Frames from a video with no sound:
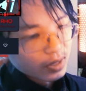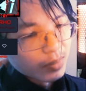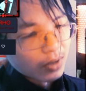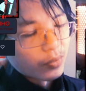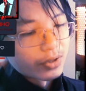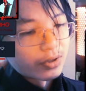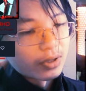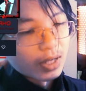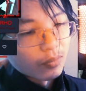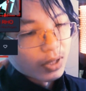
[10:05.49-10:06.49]
about whether or
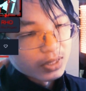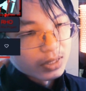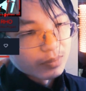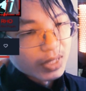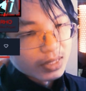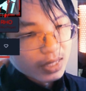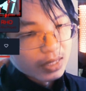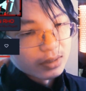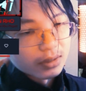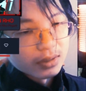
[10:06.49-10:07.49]
not I want to
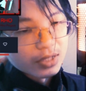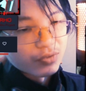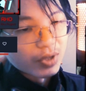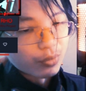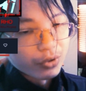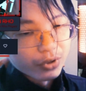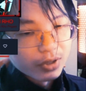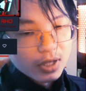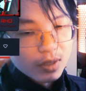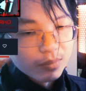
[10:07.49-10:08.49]
maintain this red border,
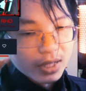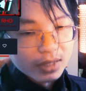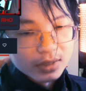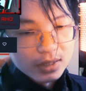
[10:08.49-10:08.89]
but